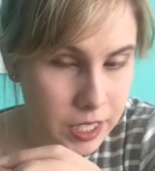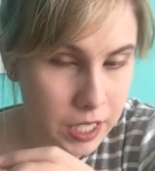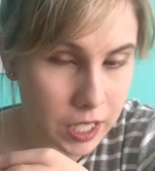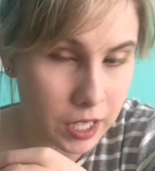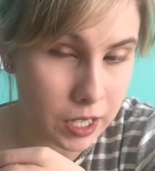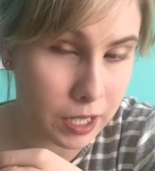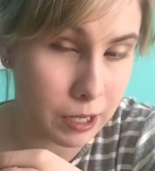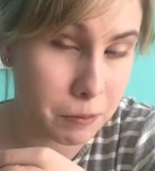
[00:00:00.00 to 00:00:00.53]

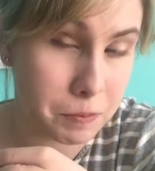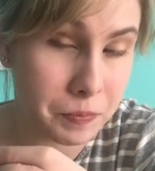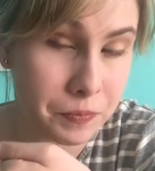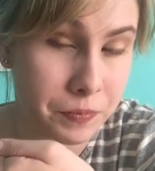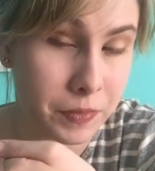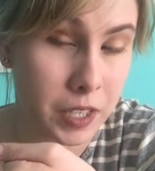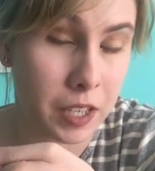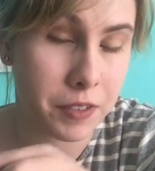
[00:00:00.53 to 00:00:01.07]

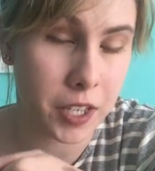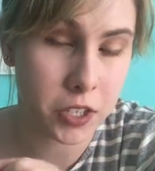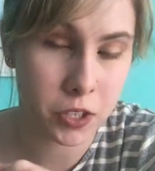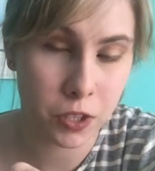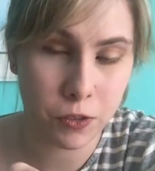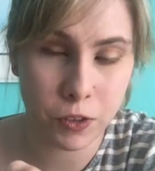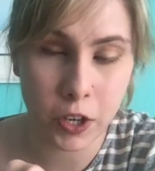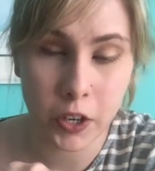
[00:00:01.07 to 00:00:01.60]
I've
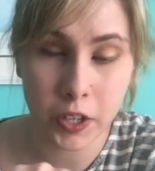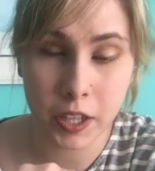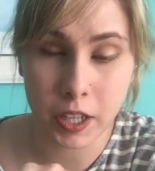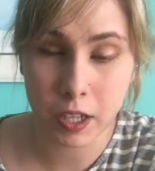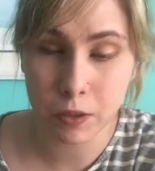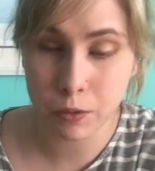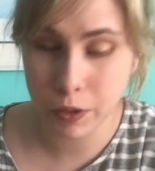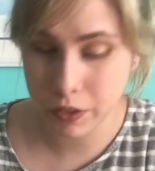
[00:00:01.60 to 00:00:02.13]
actually fallen in
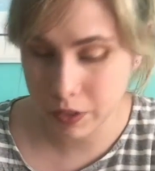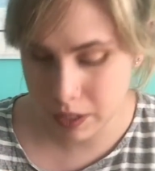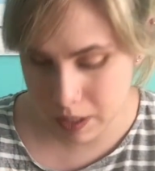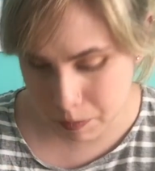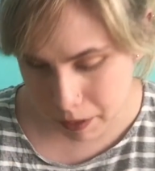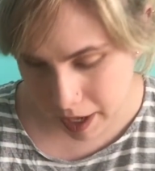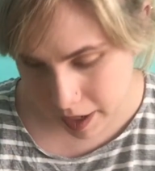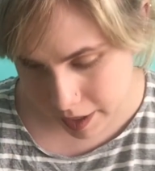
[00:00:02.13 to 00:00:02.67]
love with this
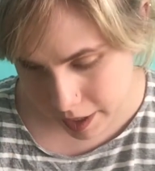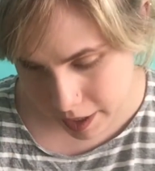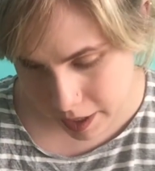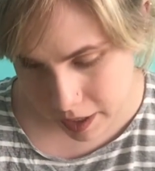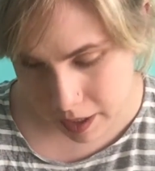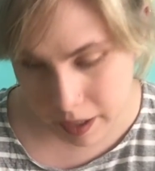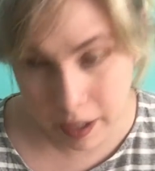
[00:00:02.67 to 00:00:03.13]
palette.